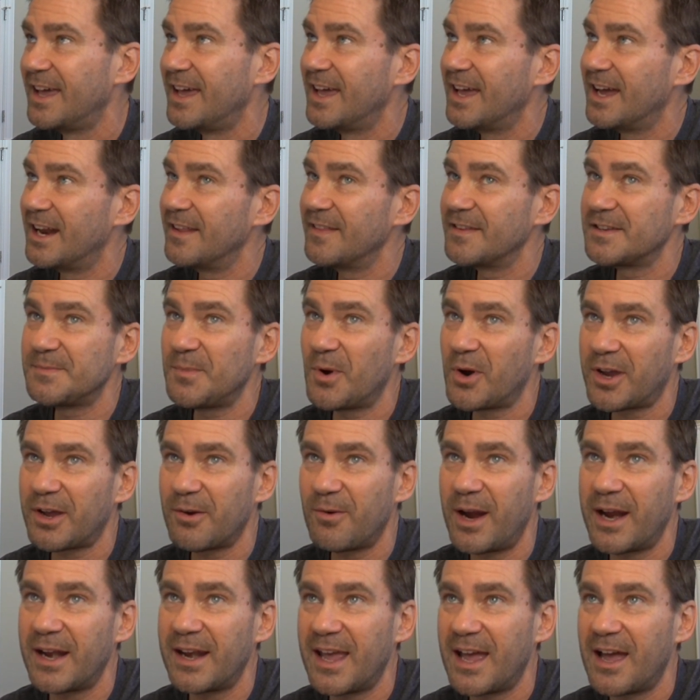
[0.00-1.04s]
And in this market
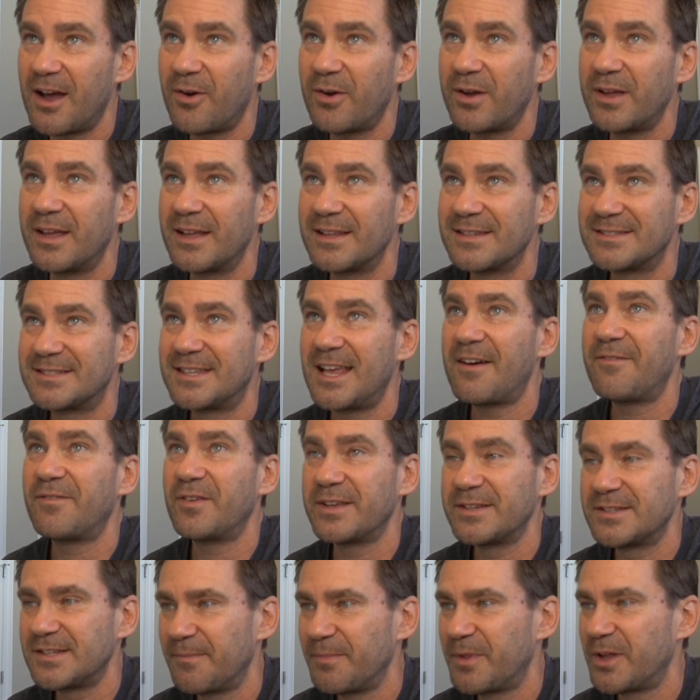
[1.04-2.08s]
right now, it's definitely
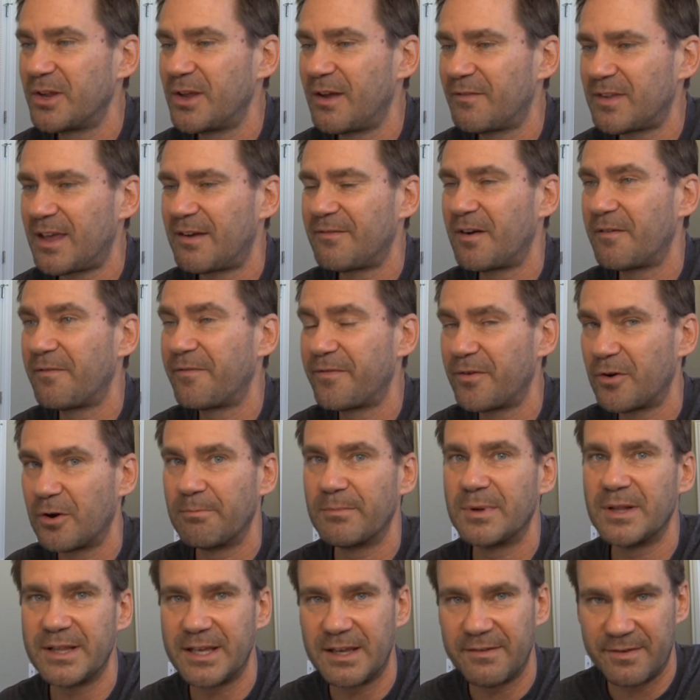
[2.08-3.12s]
something you have to have a firm
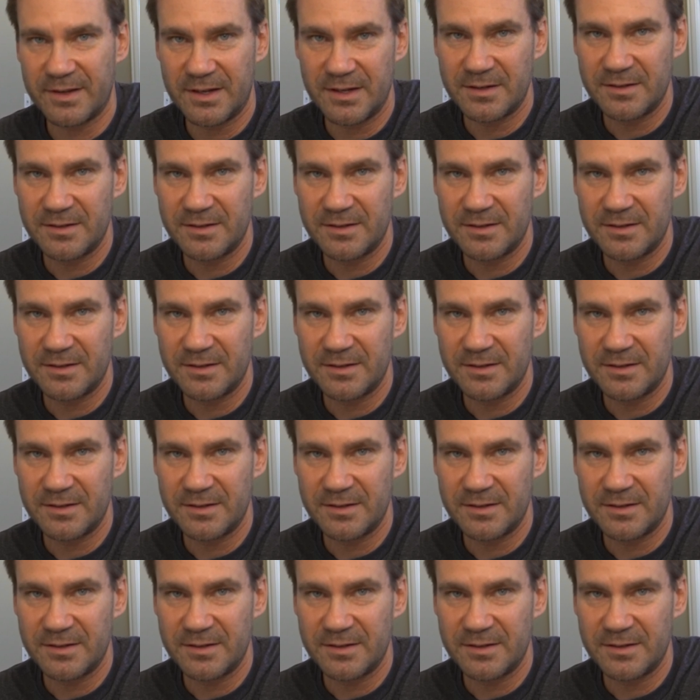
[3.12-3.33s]
belief in.